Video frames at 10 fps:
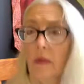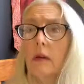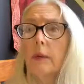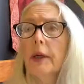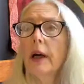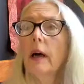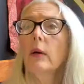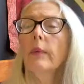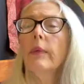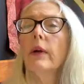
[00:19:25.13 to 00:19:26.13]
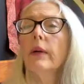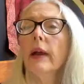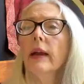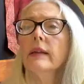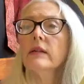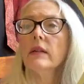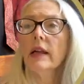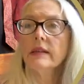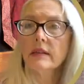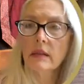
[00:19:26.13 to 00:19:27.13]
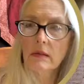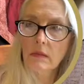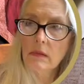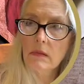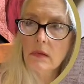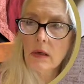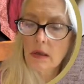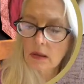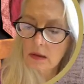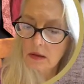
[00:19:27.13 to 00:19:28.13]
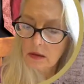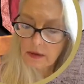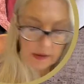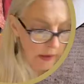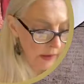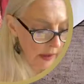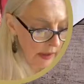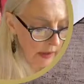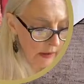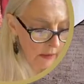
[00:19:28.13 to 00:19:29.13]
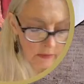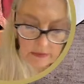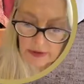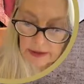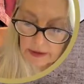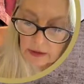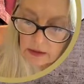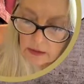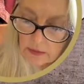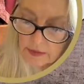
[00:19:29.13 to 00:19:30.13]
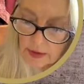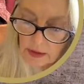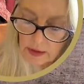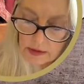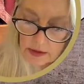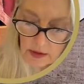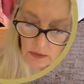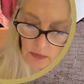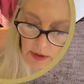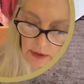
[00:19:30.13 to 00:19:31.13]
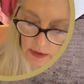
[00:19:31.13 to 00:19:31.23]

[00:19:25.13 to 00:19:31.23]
There we go. Okay, so that's a nice green. Now let's see what